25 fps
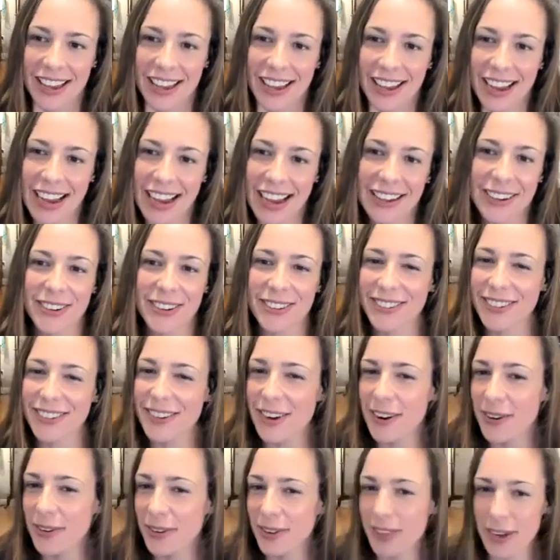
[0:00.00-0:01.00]
I don't
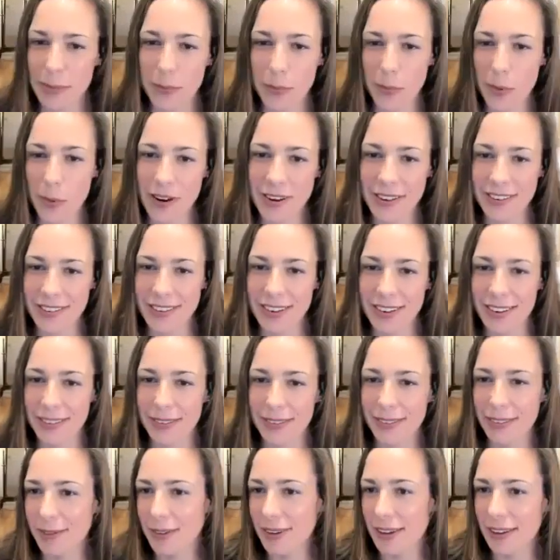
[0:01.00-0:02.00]
know that one
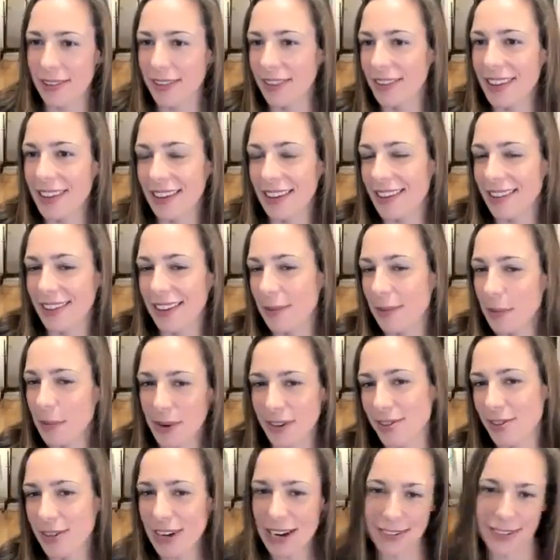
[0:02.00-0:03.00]

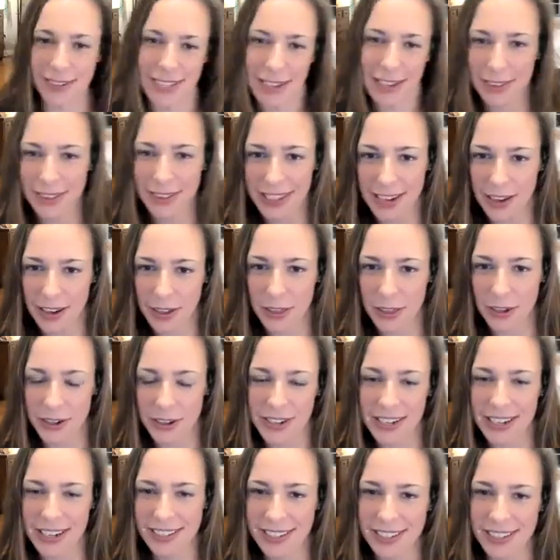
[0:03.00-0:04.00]
drowns out the other
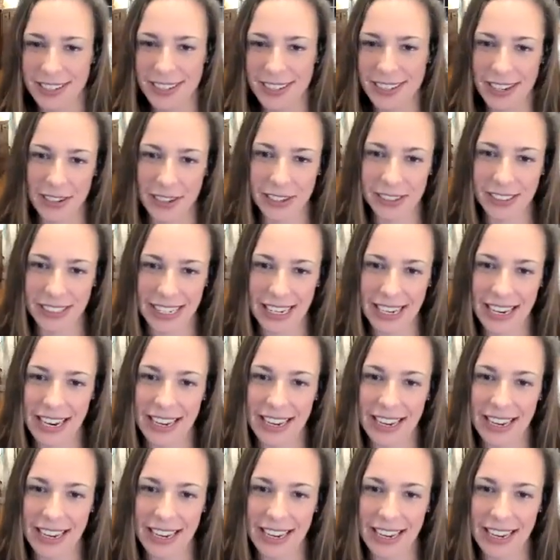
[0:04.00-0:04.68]
necessarily.